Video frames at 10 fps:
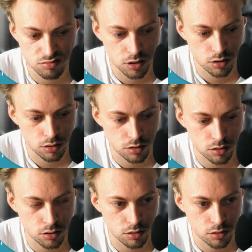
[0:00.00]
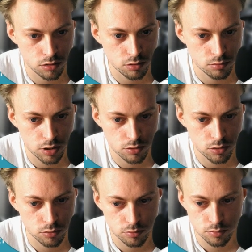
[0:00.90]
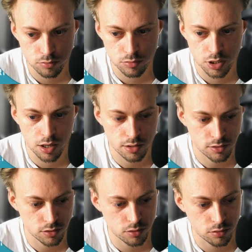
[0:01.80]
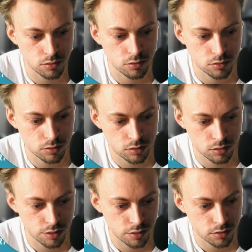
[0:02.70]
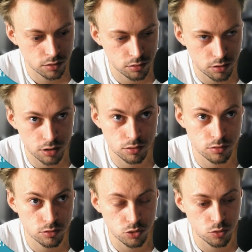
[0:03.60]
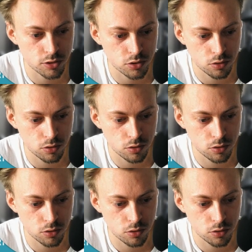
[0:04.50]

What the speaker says: I don't know, get access to their like source